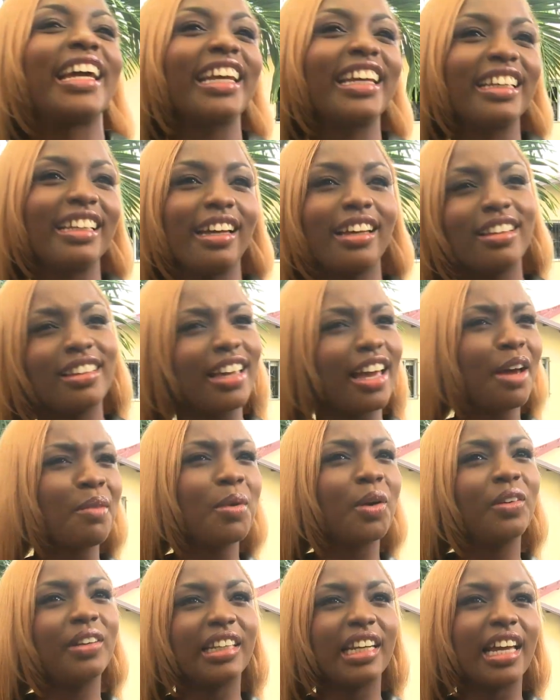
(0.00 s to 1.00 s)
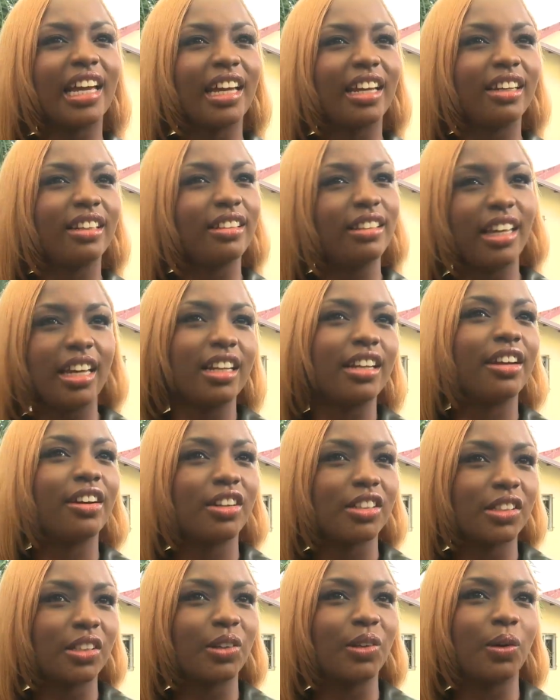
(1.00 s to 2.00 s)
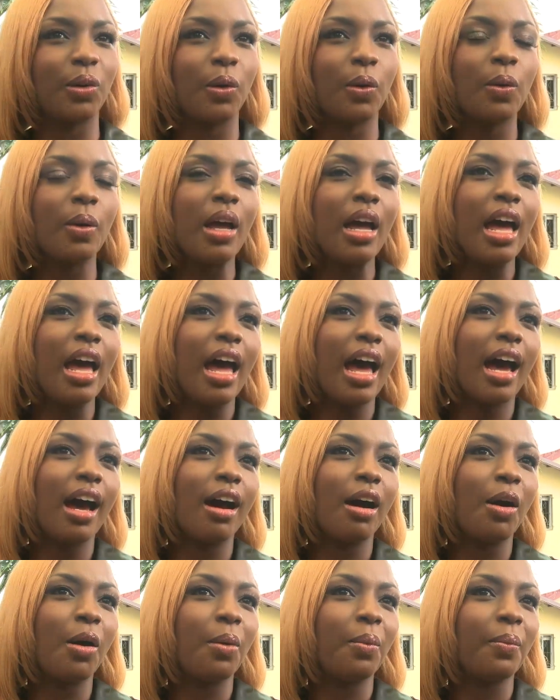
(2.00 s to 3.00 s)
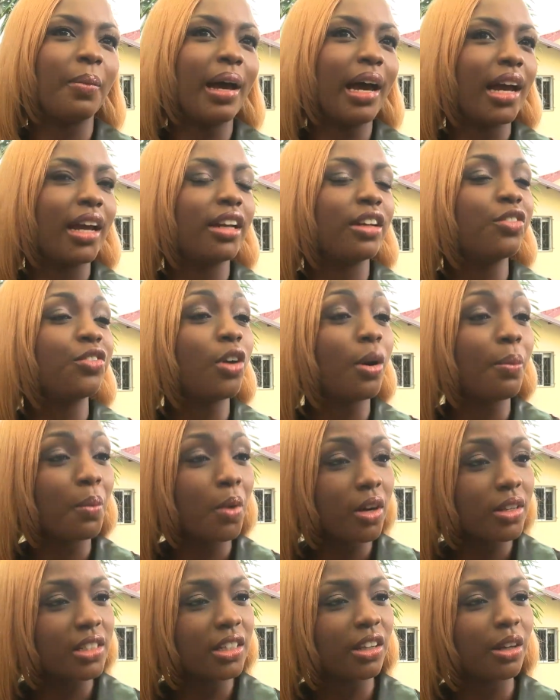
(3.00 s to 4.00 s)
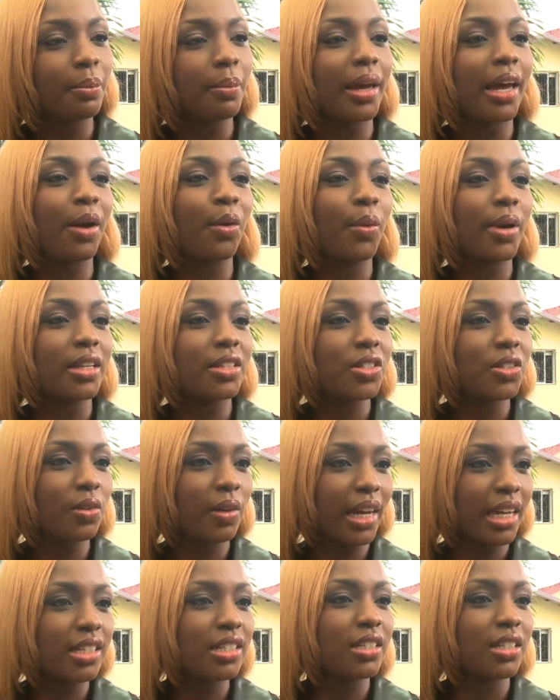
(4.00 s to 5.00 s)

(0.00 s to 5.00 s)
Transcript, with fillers: I, yeah, about nine, eight years ago. Um, and from Montego Bay, I went to